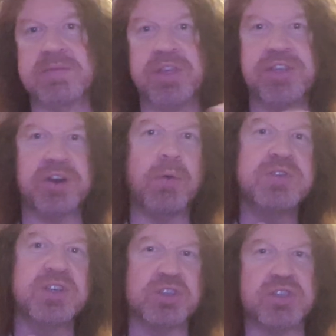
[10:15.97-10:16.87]
and
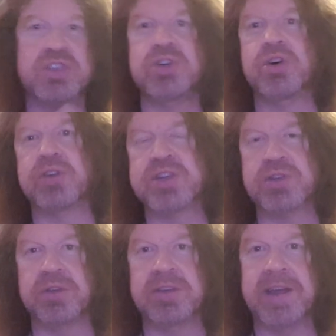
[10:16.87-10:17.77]
throats are just torn
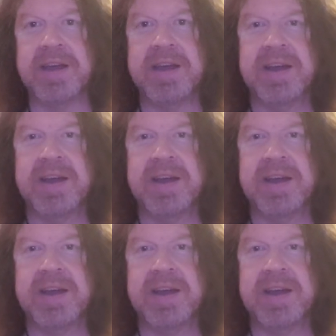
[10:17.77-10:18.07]
asunder.